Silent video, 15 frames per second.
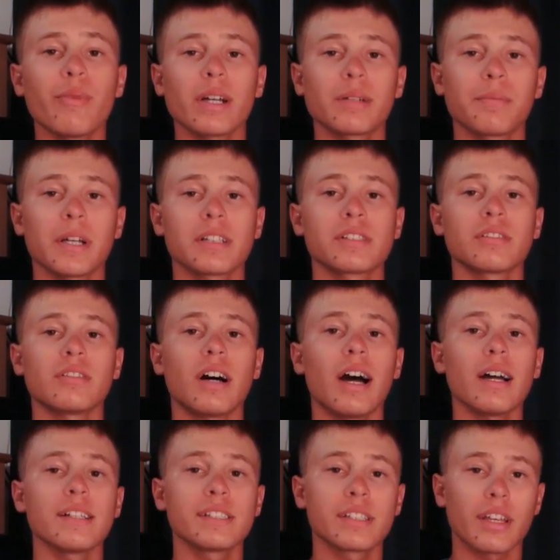megapixel
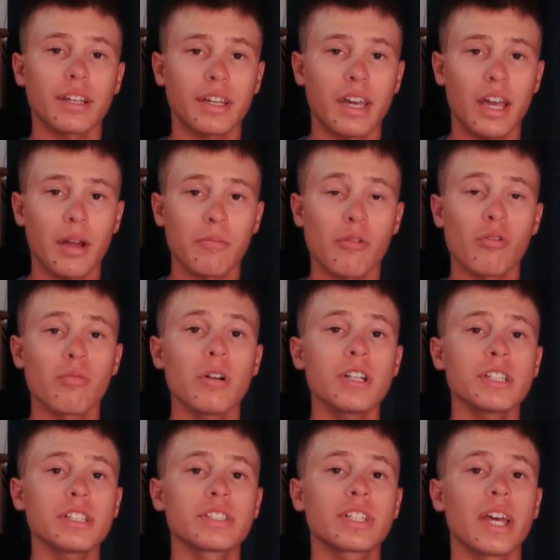iSight camera,
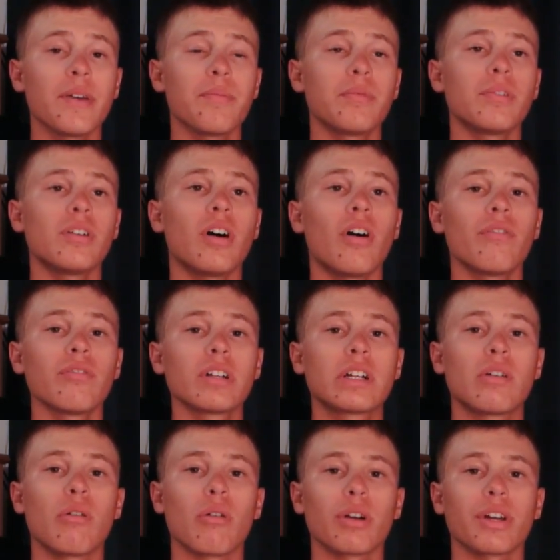which is capable of
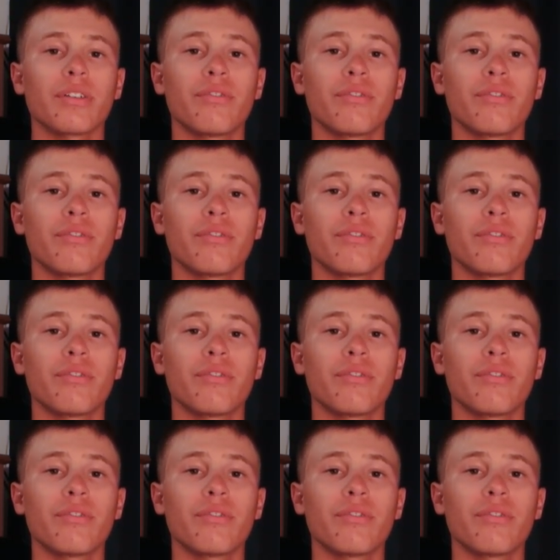recording